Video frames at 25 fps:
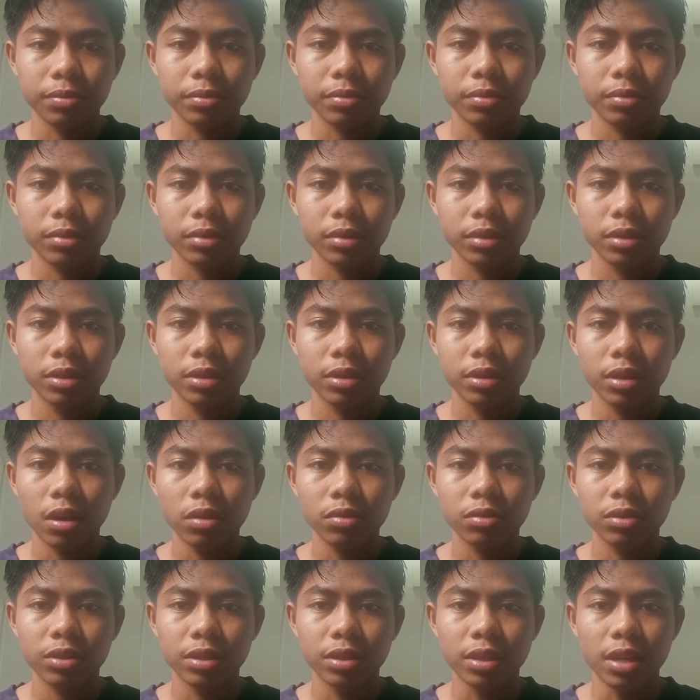sounds
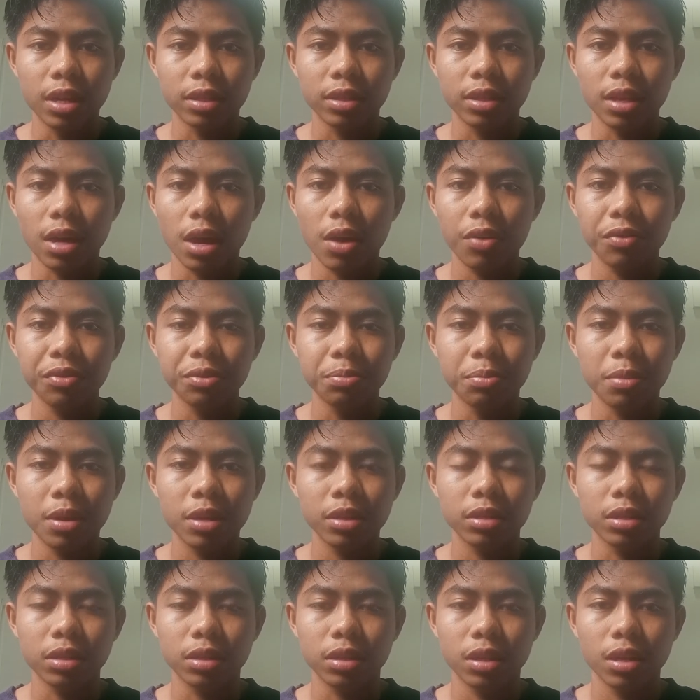that are emitted,
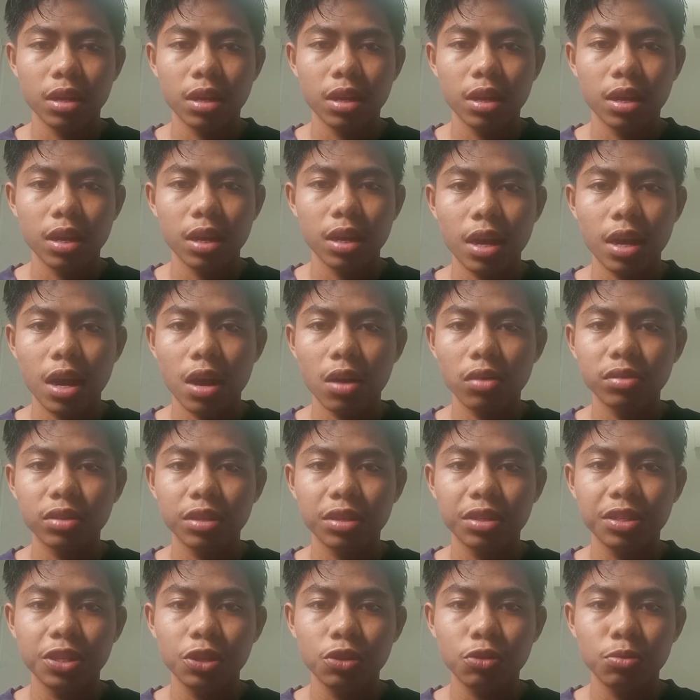and the
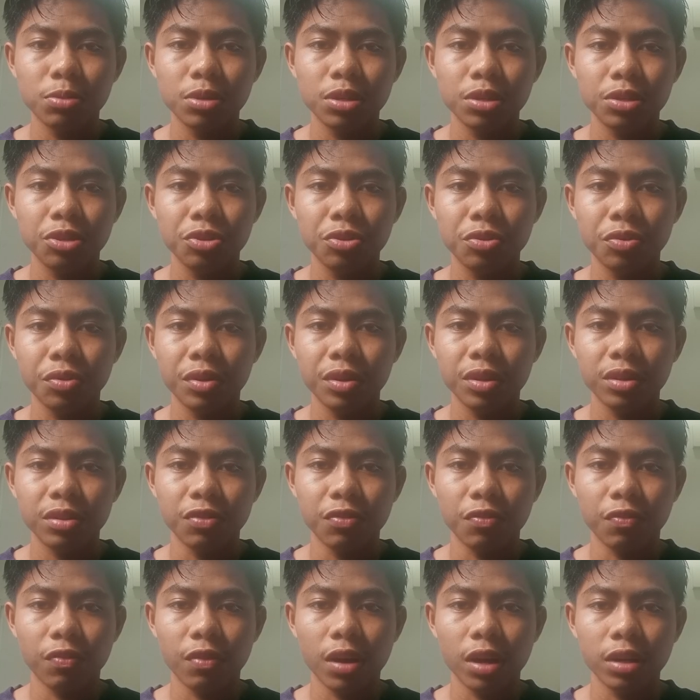human hearing
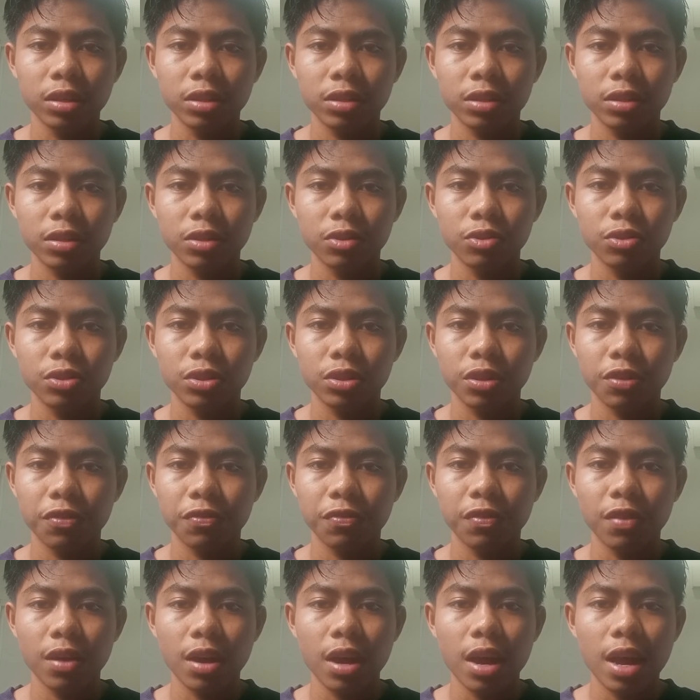device receives
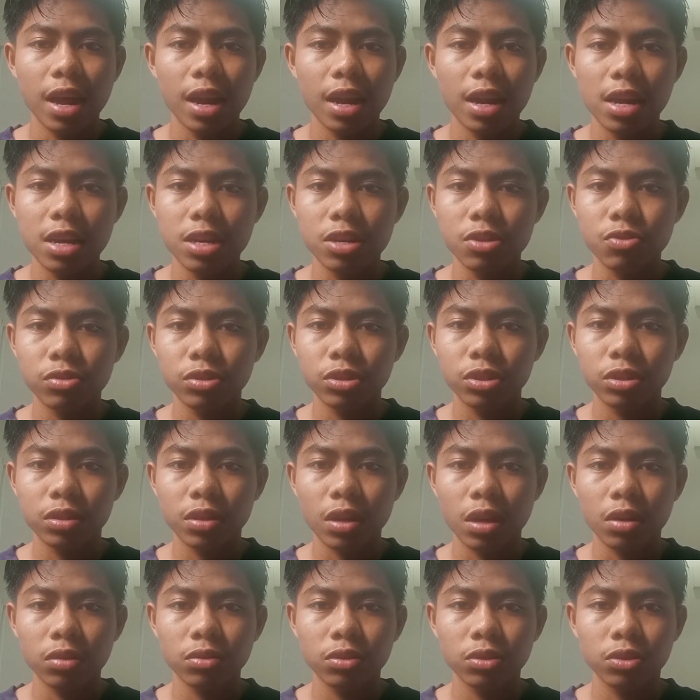language
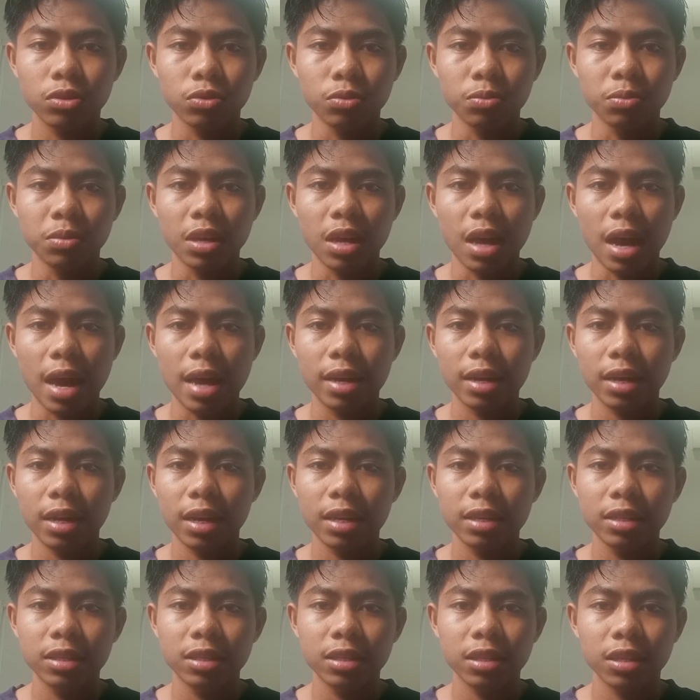sounds to be
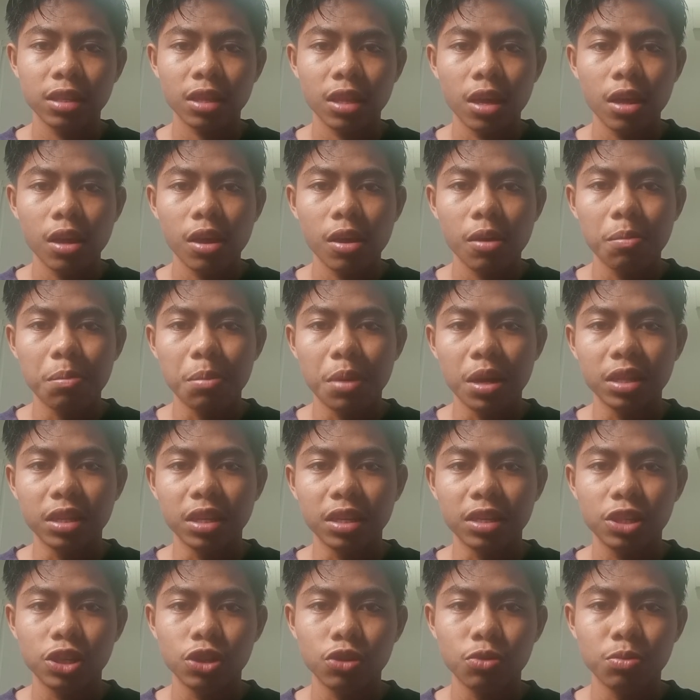analyzed by the
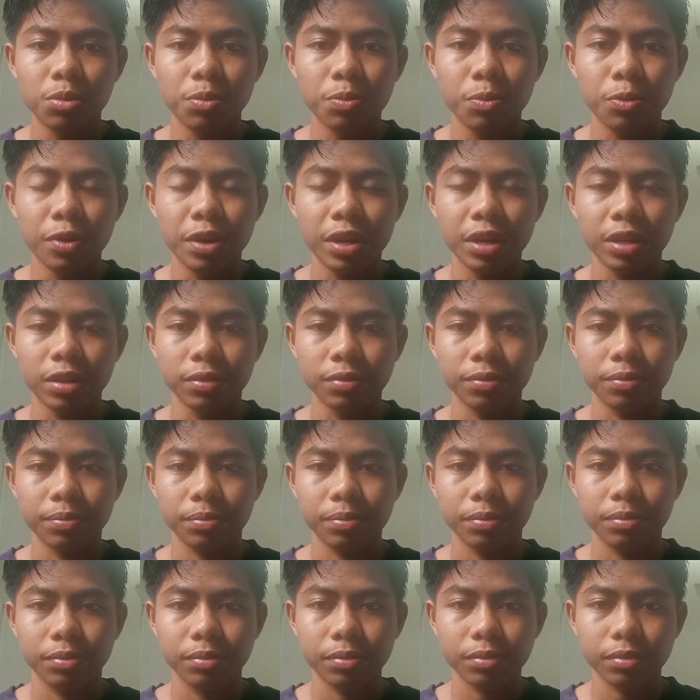human brain.
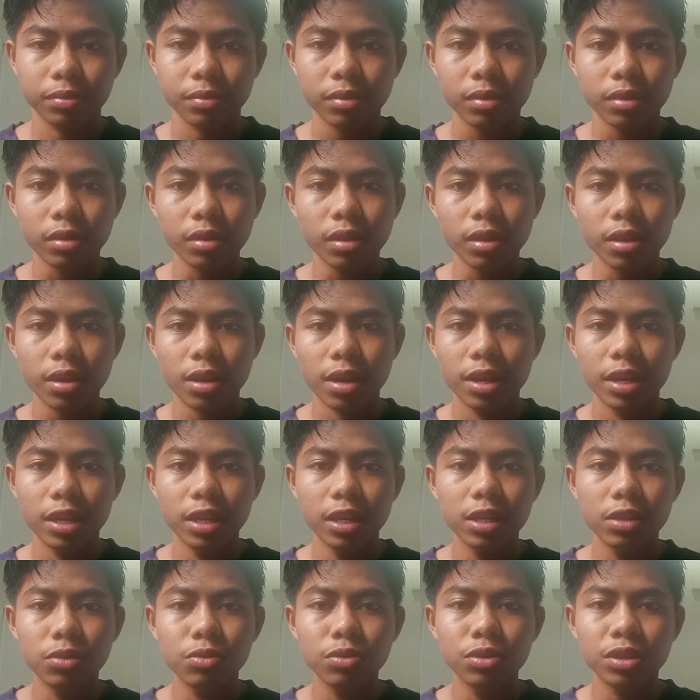In
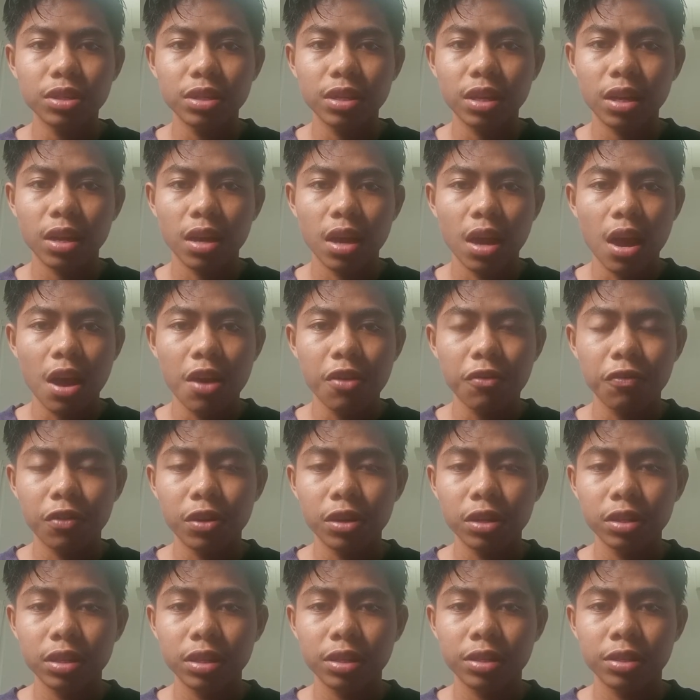linguistics,
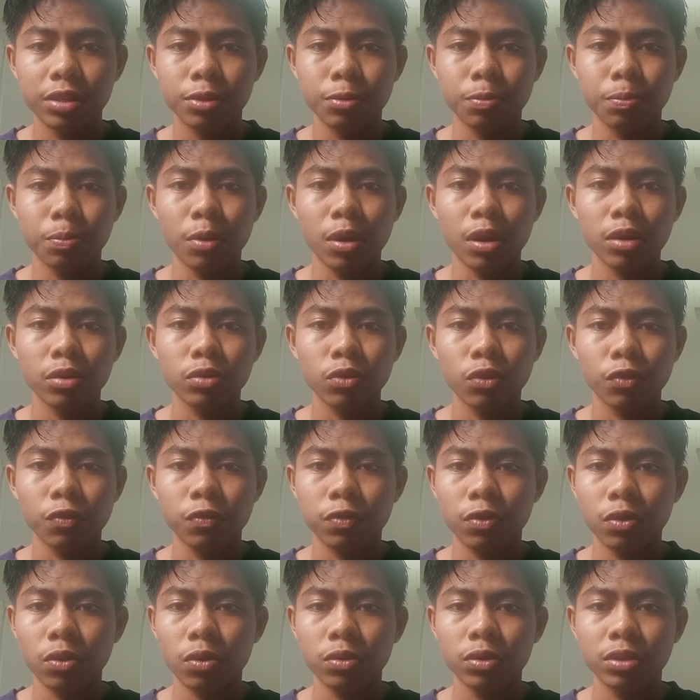phonetics is a part of
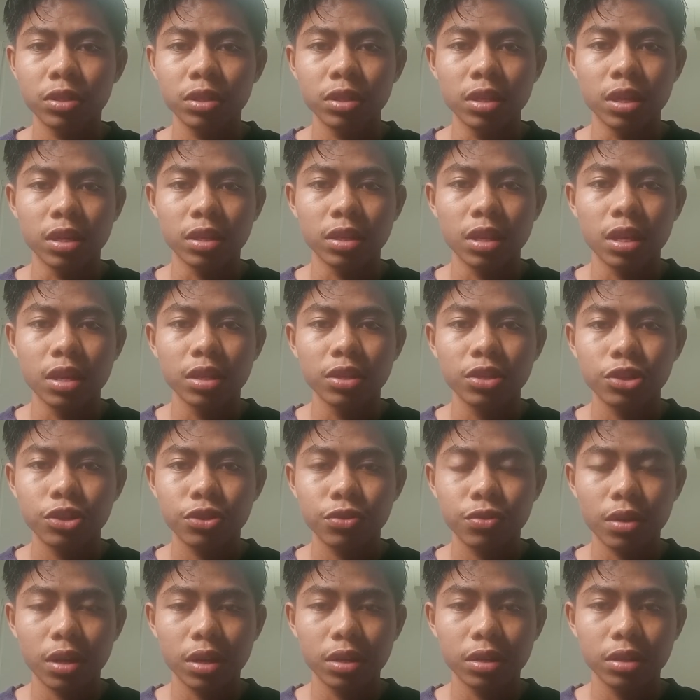phonology that
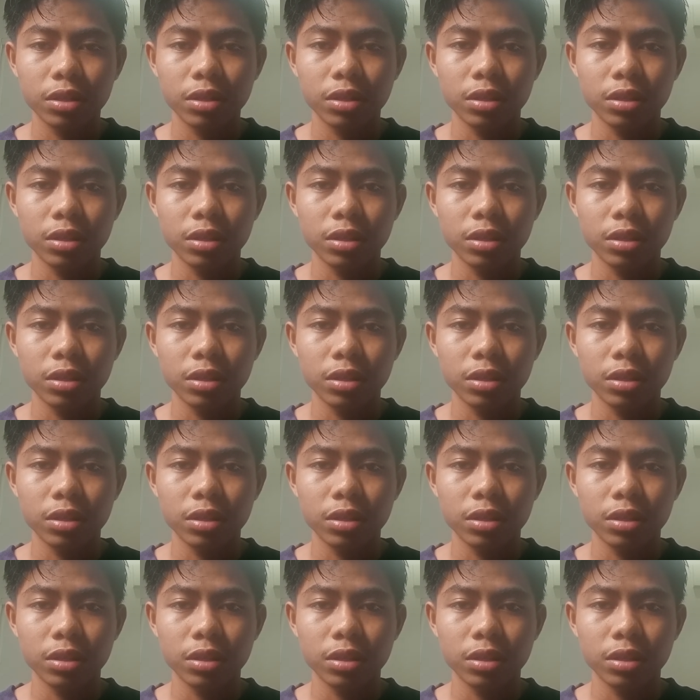studies